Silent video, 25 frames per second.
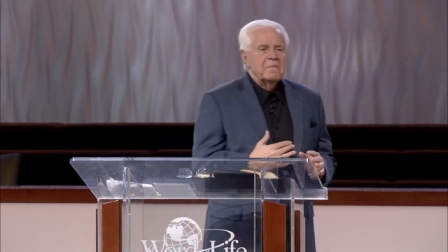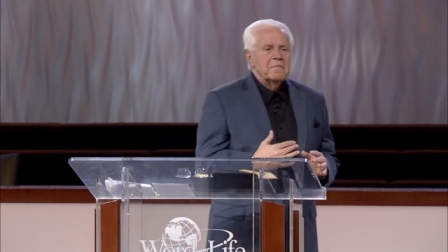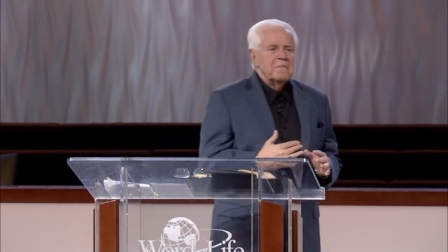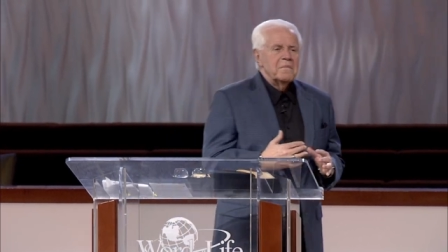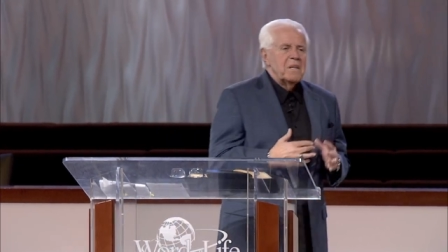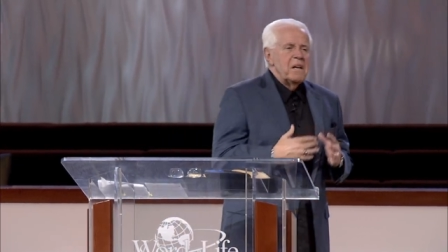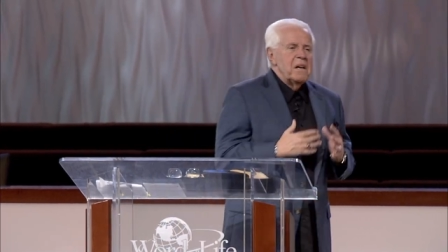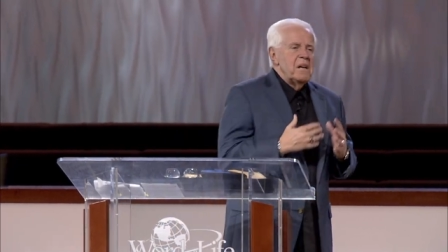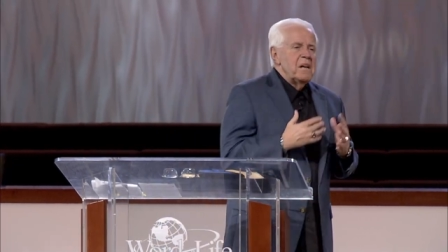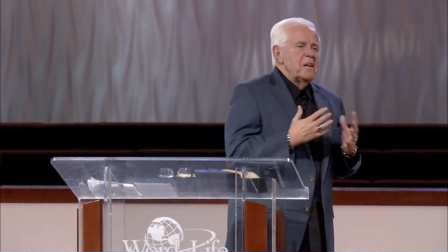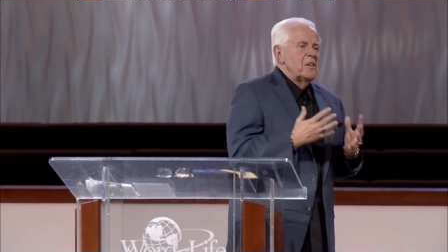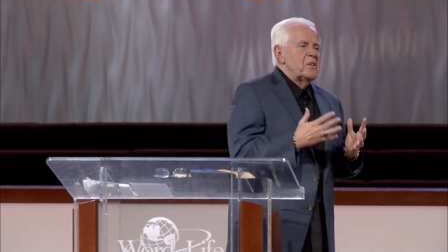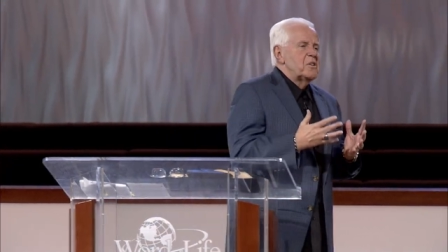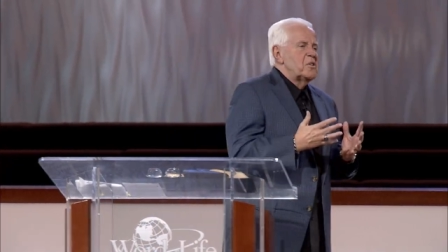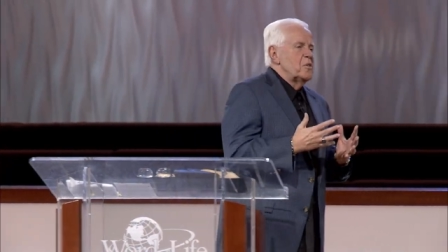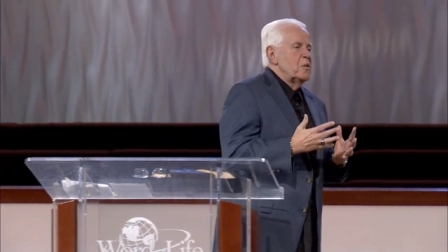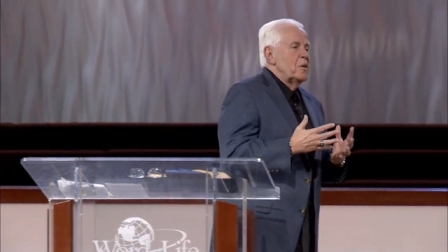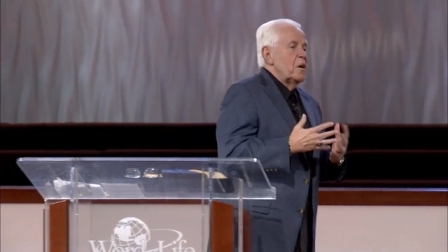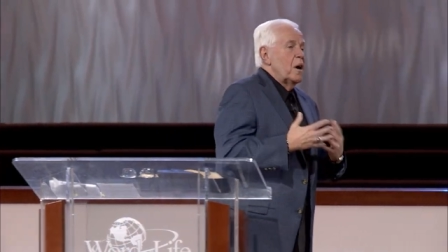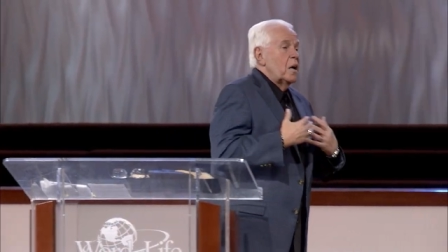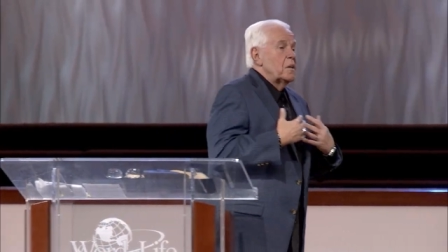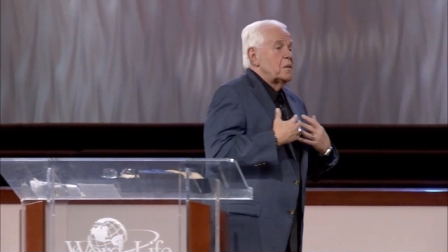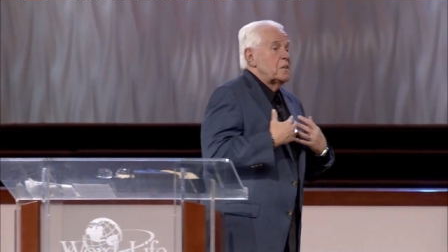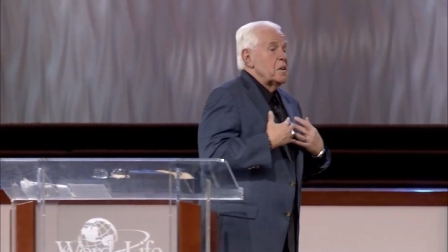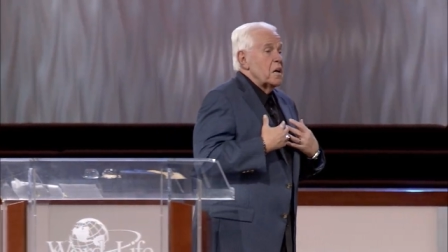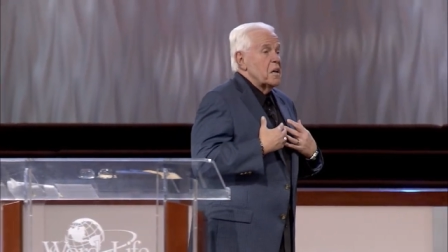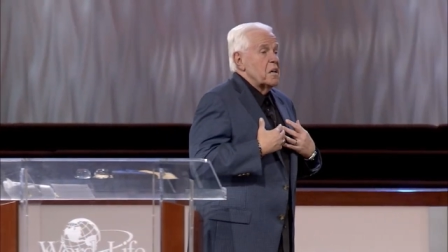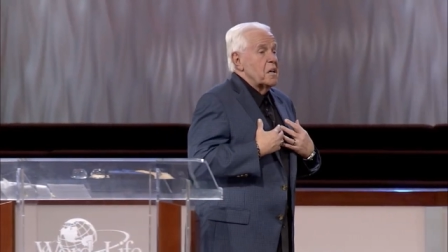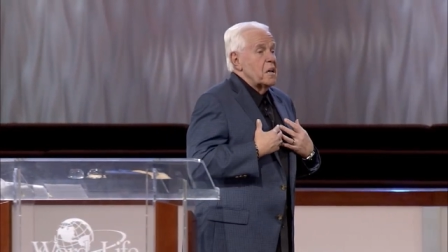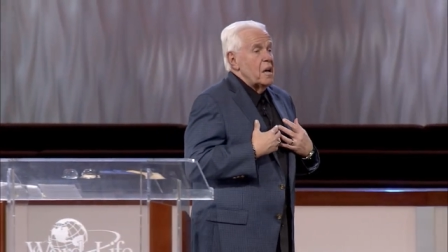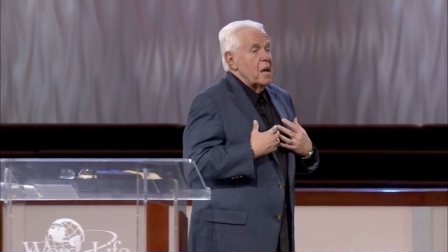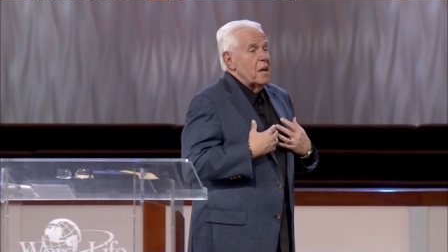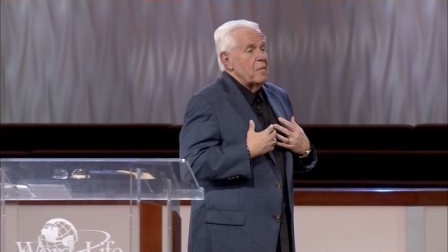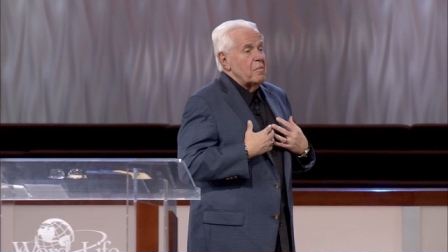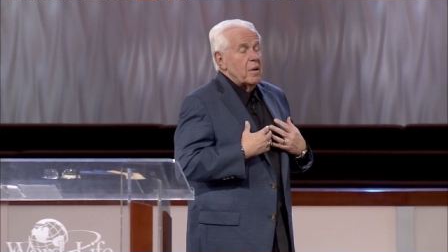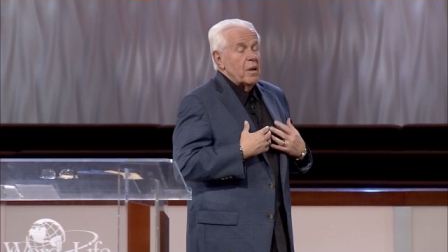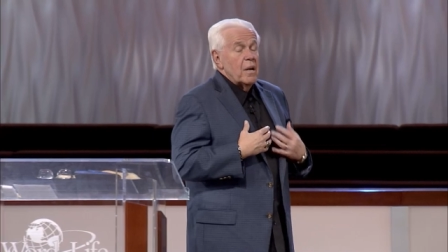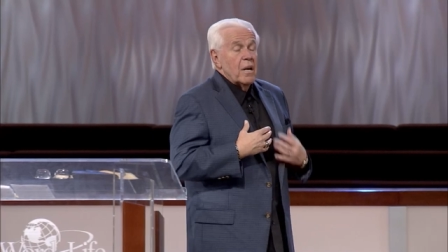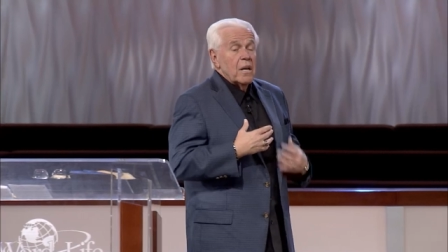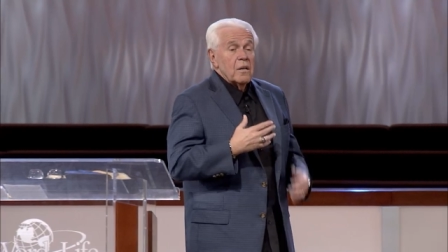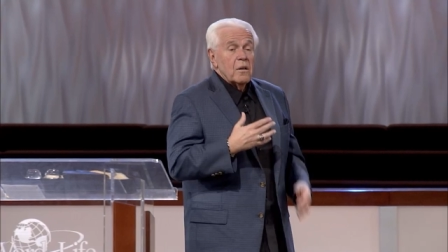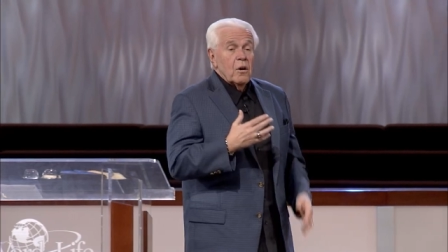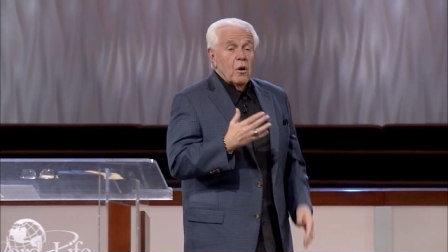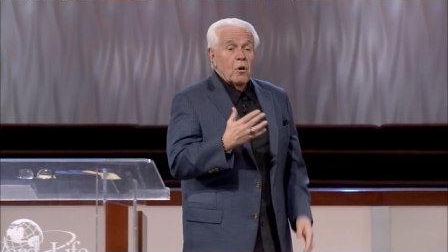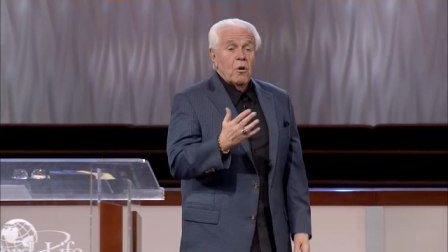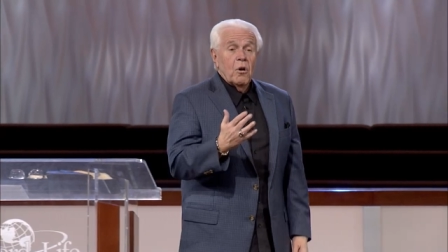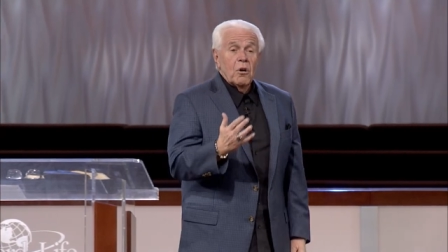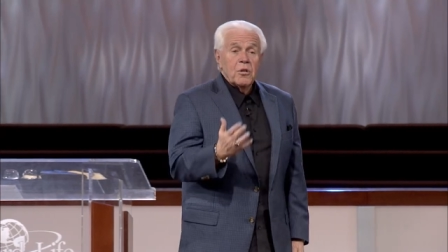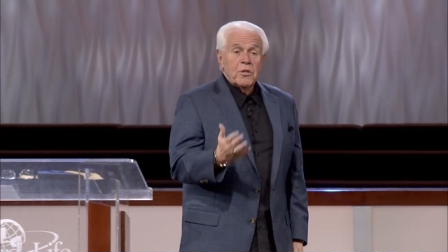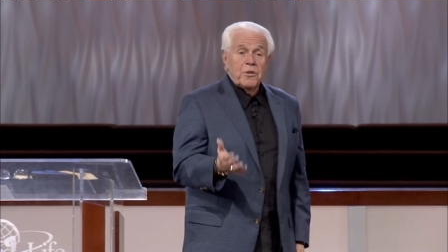They hit you, I take care of it. It's
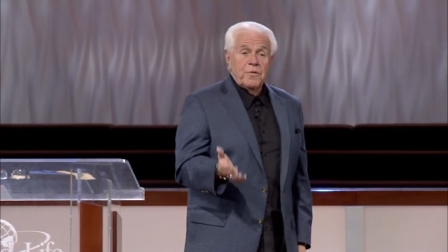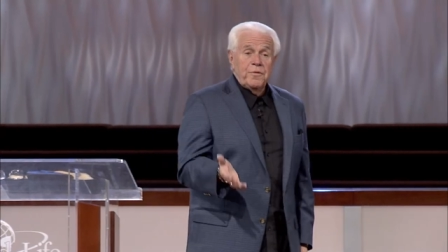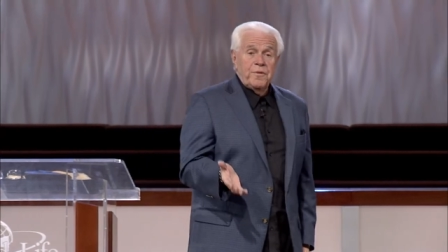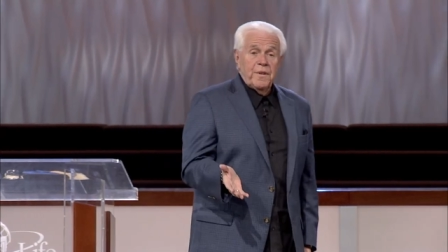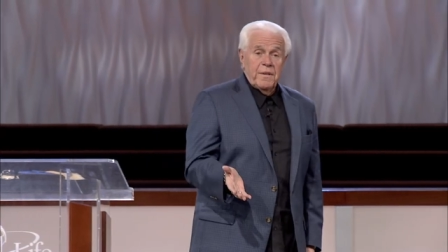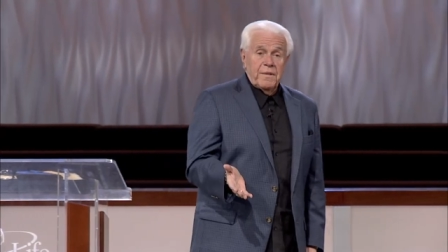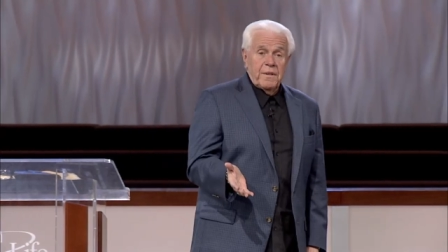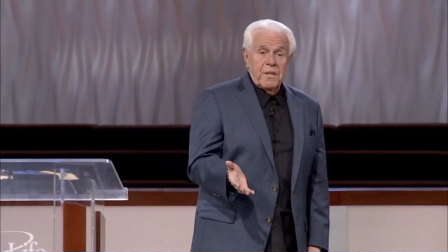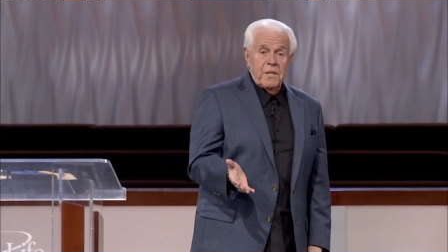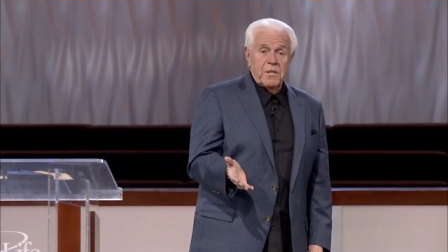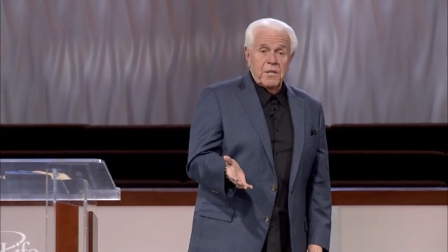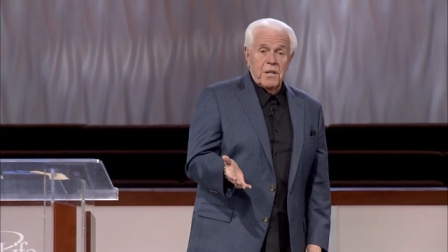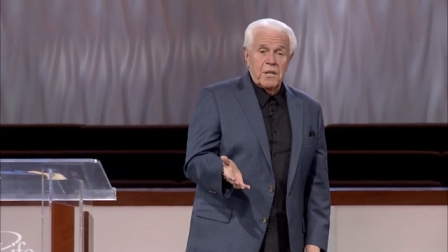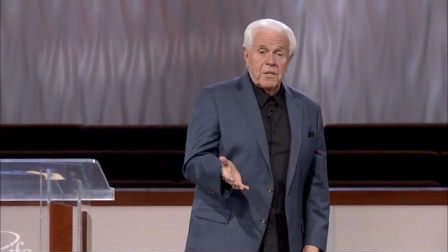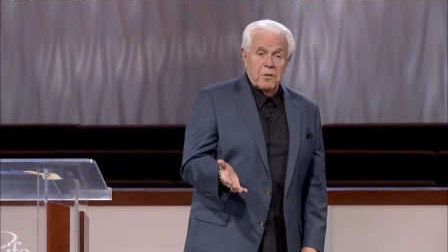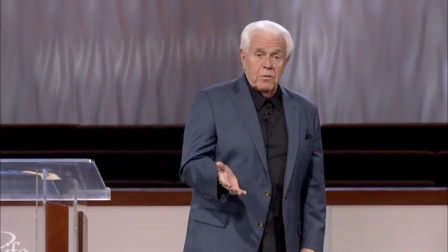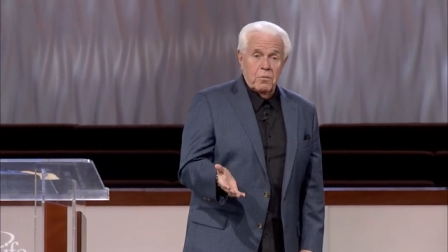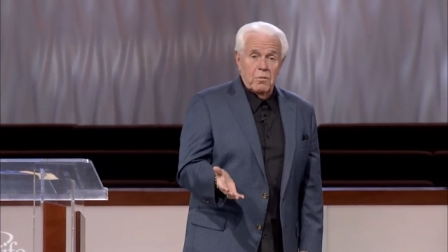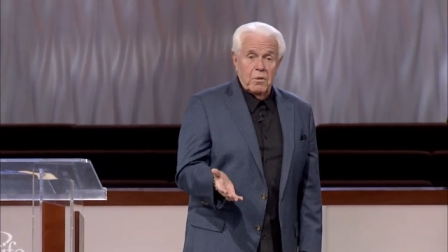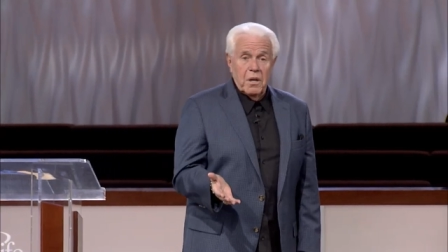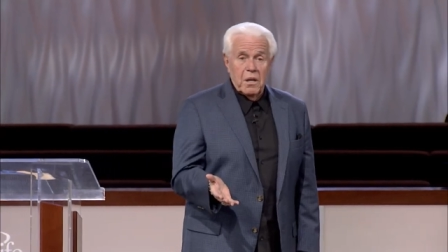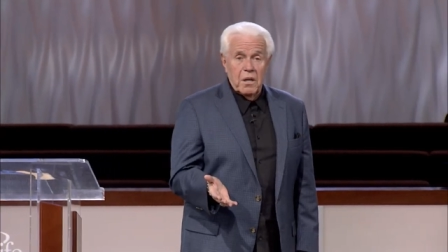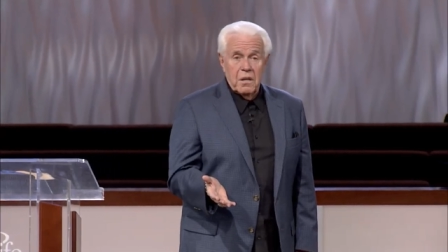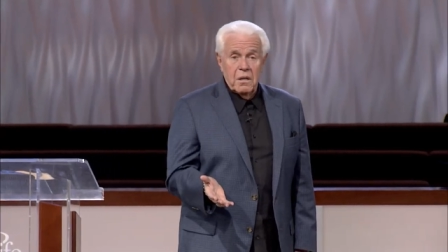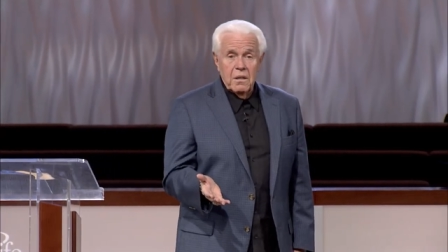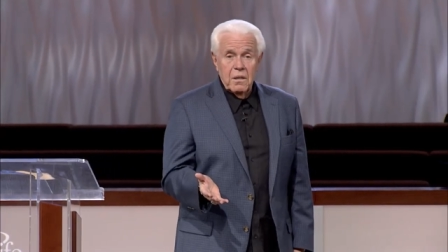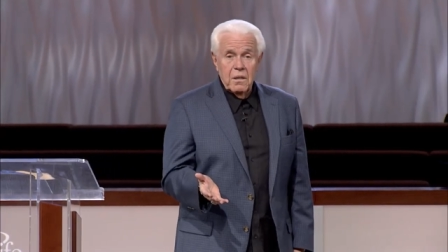gonna cost you 50 cents a week.